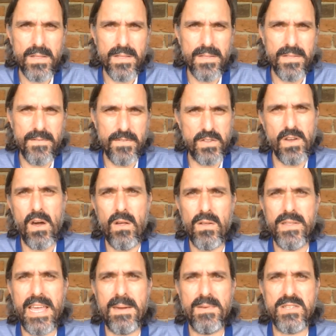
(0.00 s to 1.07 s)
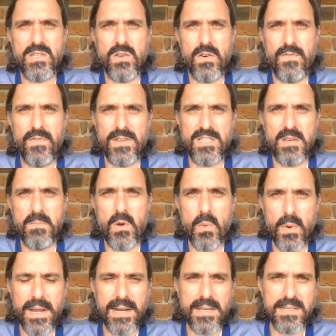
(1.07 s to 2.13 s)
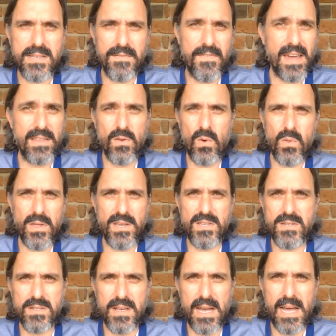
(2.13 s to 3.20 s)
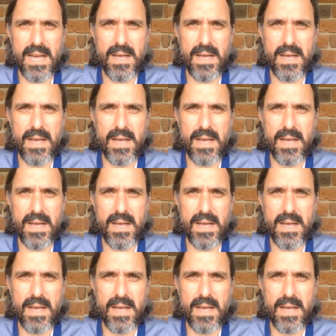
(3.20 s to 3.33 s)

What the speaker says: the Vitola name itself, it's a Marinas. In fact, all these